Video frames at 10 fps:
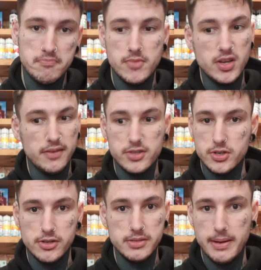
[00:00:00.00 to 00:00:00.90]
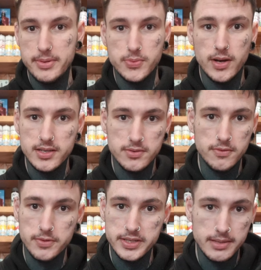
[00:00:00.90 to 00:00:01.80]
You're going to have to charge it maybe twice or
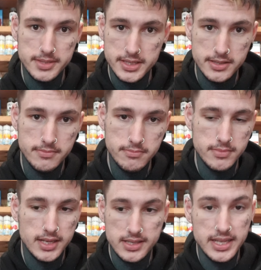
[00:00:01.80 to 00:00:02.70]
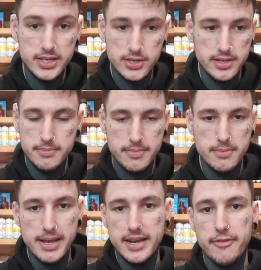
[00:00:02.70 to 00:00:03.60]
3 times a day. That's literally the
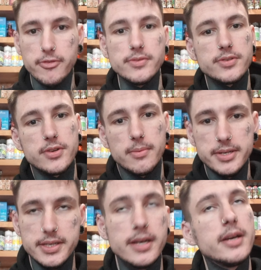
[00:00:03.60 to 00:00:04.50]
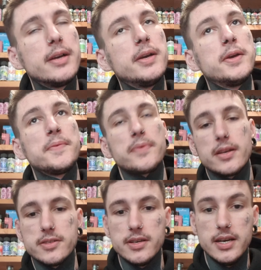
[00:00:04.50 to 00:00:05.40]
main difference, you know what I mean?
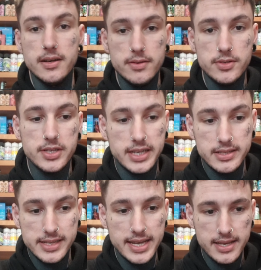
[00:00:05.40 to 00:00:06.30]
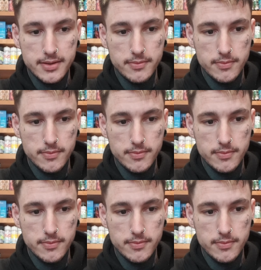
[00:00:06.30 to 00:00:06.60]
So yeah, just